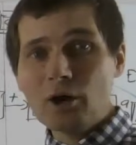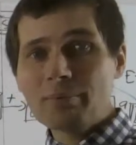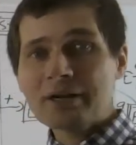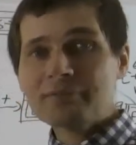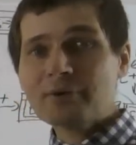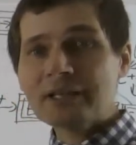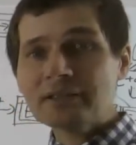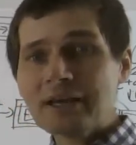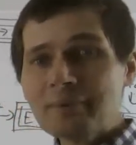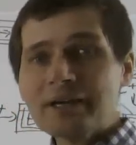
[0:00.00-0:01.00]
But if we
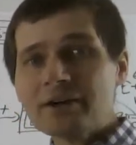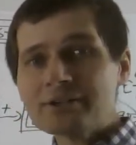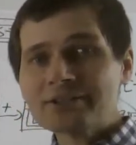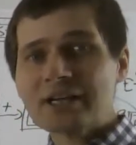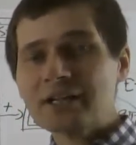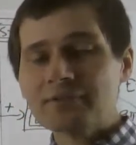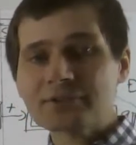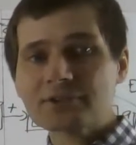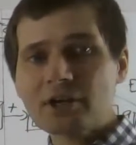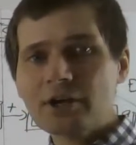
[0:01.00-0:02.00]
limit
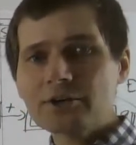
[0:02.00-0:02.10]
ourselves